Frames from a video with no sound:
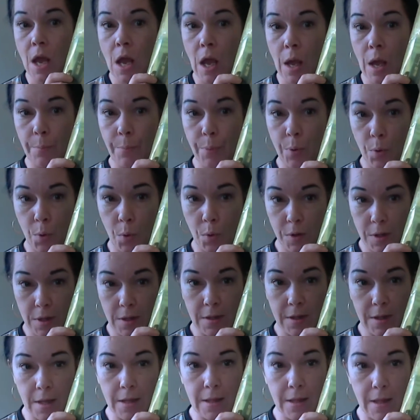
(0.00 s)

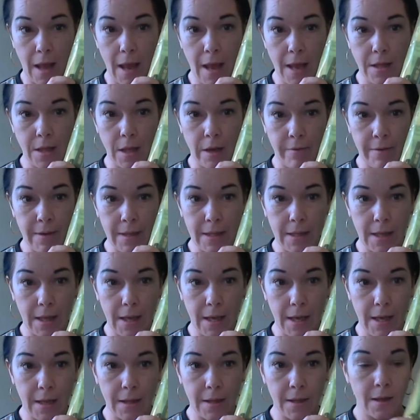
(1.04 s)
important data
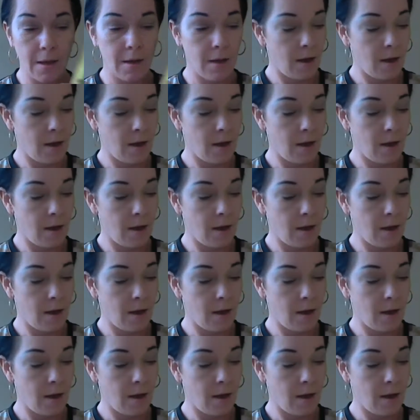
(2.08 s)
indeed.